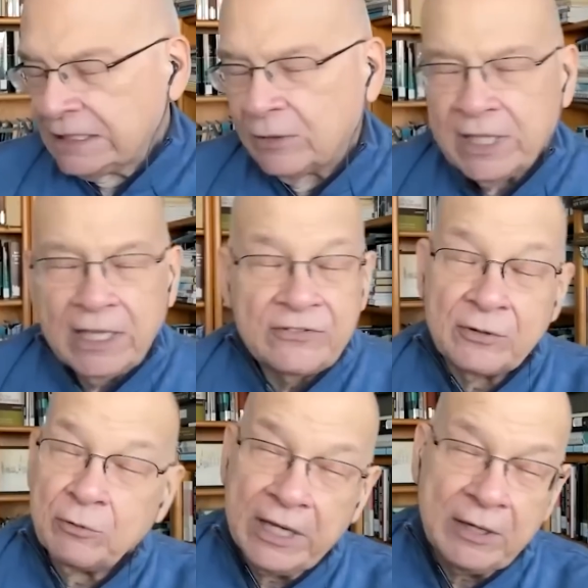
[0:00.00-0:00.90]
Okay, it's a
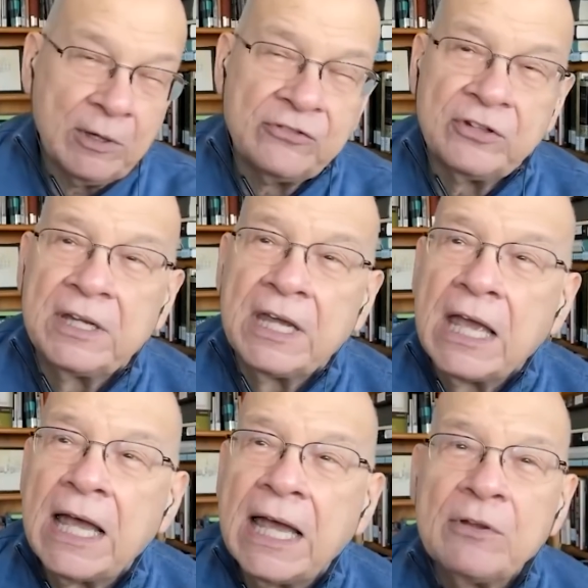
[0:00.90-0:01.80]
great question.
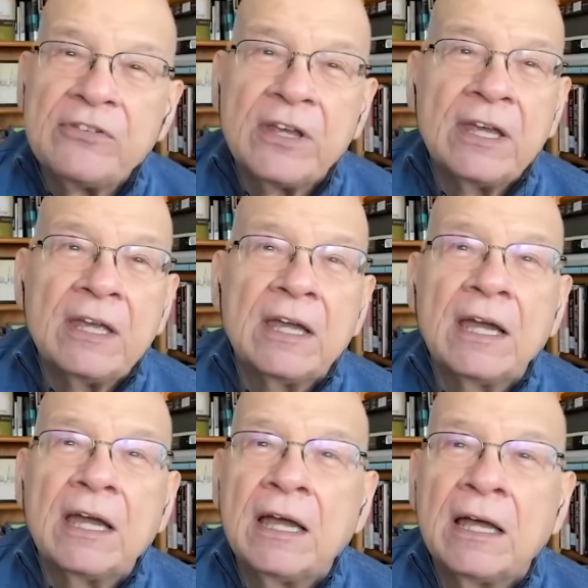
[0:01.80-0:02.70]
I would say
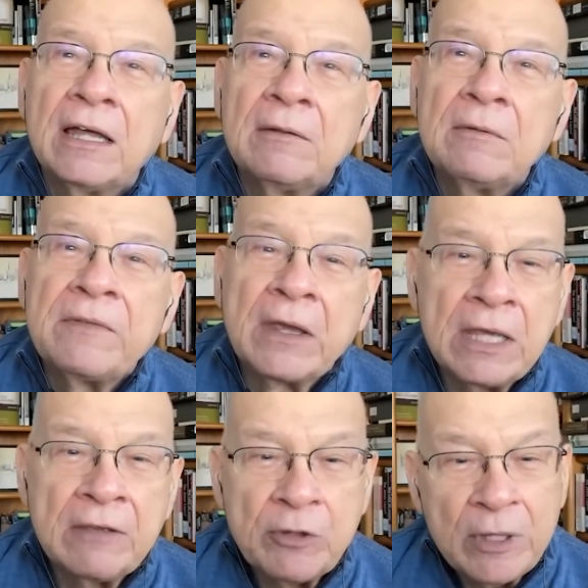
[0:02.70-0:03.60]
that
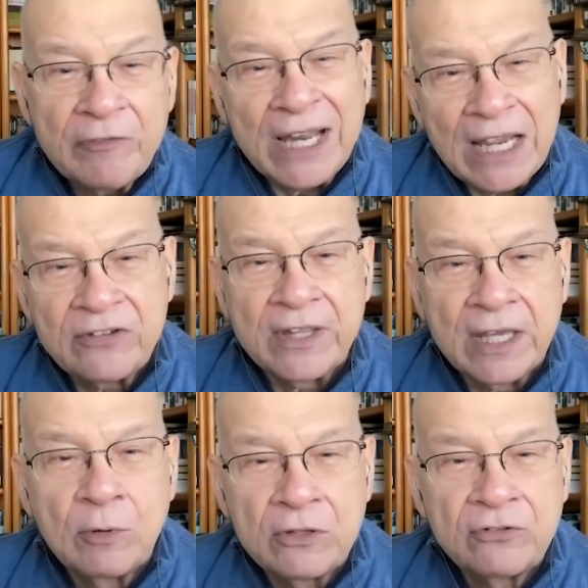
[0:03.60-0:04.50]
if you even ask
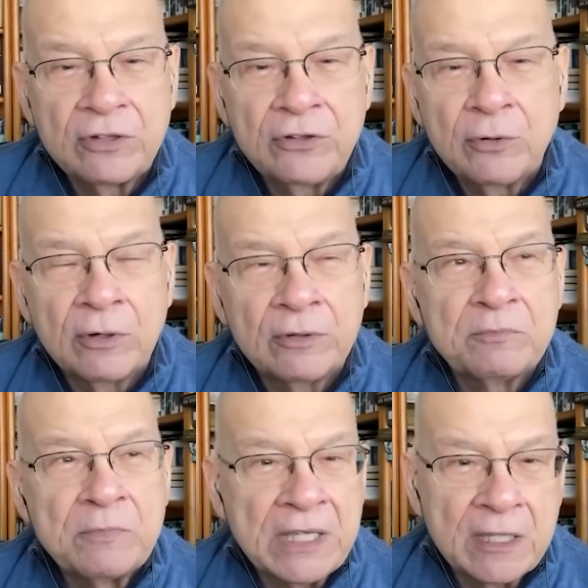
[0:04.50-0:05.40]
that question, you
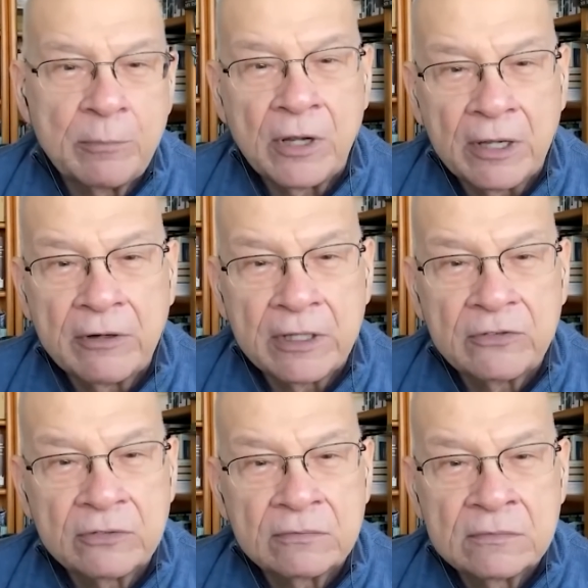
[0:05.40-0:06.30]
are making progress.